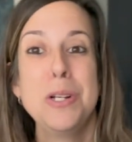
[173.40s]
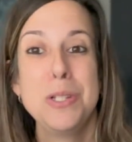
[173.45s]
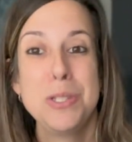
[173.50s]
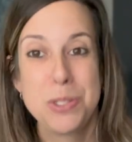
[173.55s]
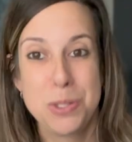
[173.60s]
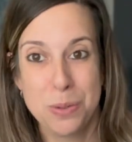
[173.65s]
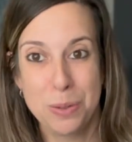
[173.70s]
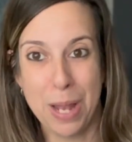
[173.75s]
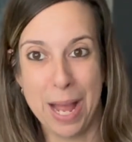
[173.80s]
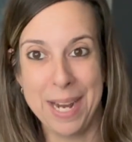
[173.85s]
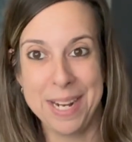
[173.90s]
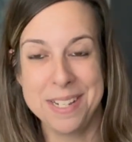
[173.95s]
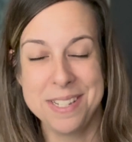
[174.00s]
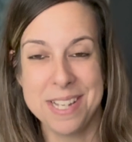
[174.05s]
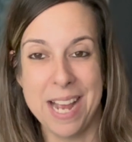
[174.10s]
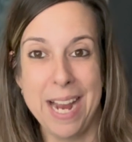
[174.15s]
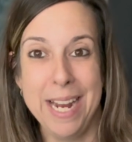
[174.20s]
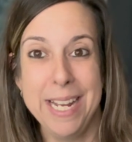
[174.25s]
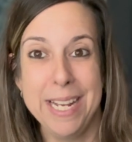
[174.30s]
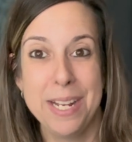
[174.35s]
to lion
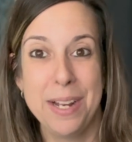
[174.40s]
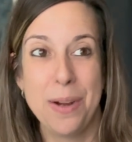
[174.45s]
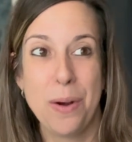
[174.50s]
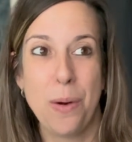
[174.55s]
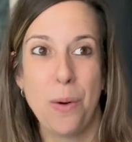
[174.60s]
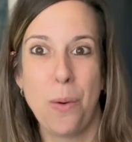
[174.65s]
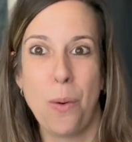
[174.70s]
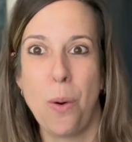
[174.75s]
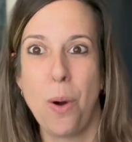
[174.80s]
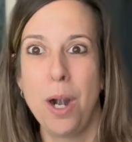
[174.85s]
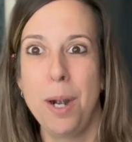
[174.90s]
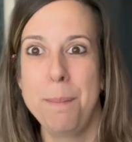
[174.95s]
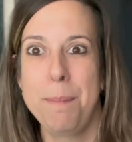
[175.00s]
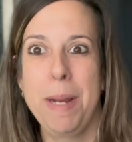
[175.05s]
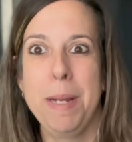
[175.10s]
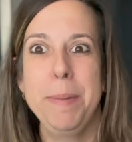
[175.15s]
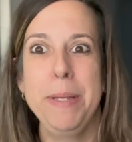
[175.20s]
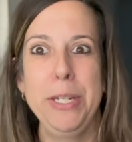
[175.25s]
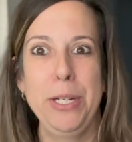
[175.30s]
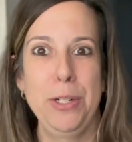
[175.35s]
diet, or
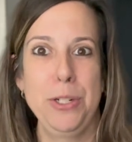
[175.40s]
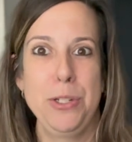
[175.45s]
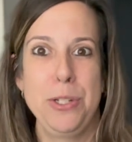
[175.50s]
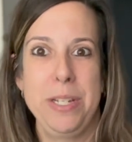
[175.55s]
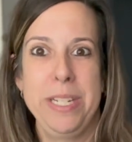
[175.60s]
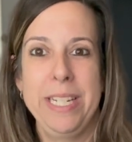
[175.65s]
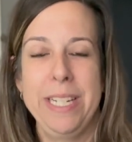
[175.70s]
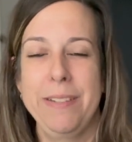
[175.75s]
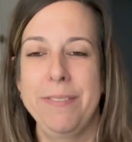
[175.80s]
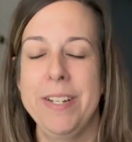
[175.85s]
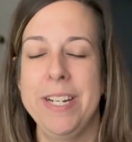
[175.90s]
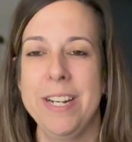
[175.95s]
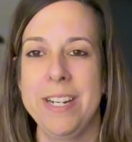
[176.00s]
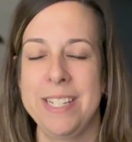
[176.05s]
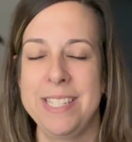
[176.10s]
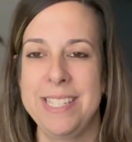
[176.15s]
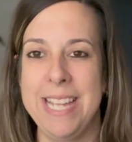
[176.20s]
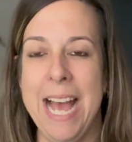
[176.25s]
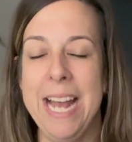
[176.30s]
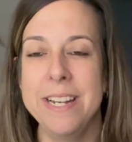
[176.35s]
maybe you're even in a
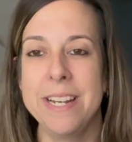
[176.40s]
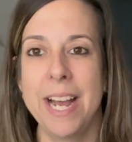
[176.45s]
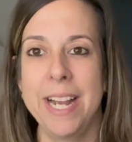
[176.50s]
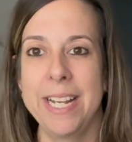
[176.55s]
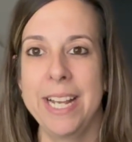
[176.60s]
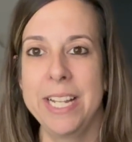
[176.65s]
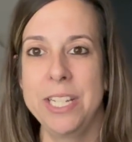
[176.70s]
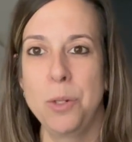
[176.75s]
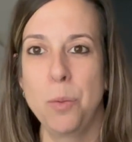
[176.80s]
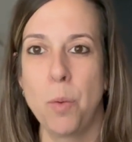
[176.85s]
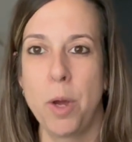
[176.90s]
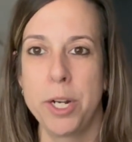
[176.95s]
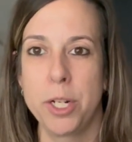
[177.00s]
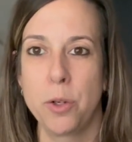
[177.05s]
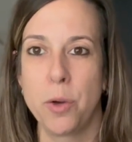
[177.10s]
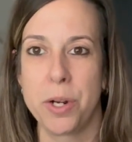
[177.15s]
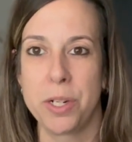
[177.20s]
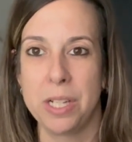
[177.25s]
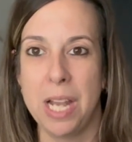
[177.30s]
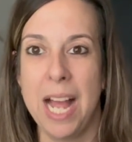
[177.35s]
sad diet and you want to
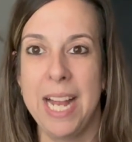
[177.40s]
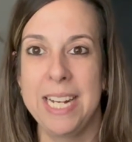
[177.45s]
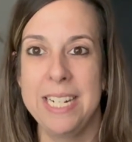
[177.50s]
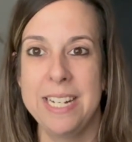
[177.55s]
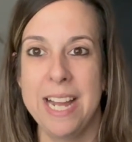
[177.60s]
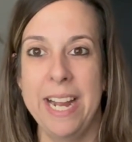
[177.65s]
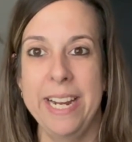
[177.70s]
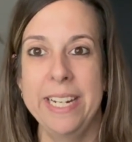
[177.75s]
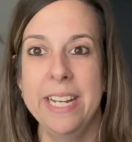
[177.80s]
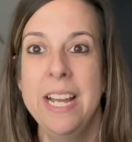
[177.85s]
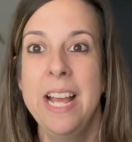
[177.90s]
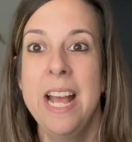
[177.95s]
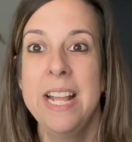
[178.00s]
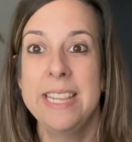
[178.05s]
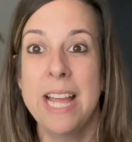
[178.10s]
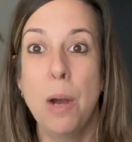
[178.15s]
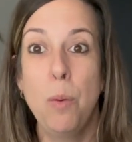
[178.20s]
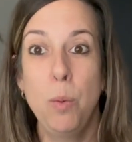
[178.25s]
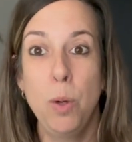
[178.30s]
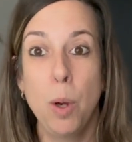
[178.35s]
go to lion diet.
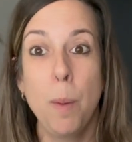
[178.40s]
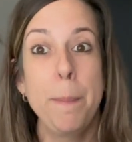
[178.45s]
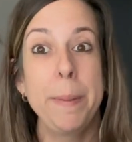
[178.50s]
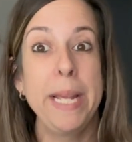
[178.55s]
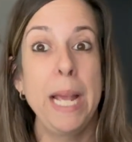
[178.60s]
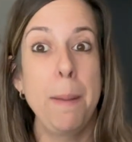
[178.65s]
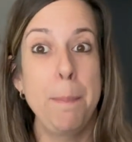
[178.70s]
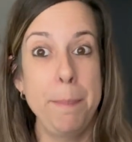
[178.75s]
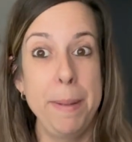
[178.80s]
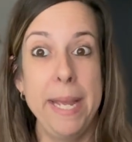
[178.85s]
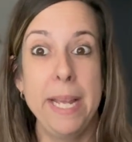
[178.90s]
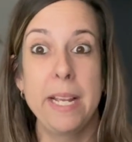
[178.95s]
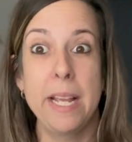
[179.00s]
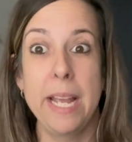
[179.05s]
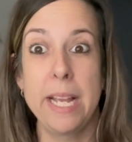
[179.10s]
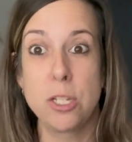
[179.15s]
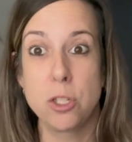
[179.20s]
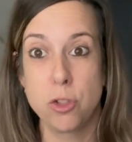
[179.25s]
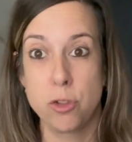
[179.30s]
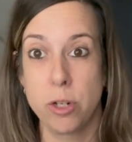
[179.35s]
That will be a big
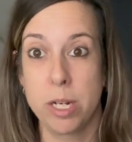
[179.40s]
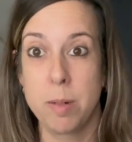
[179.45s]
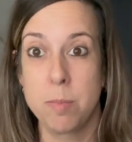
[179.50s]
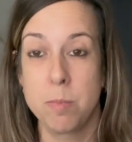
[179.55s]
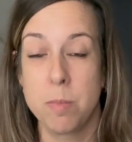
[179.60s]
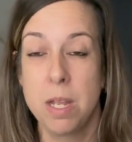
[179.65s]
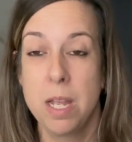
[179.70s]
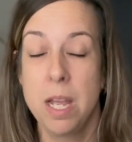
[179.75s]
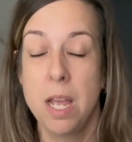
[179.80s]
extreme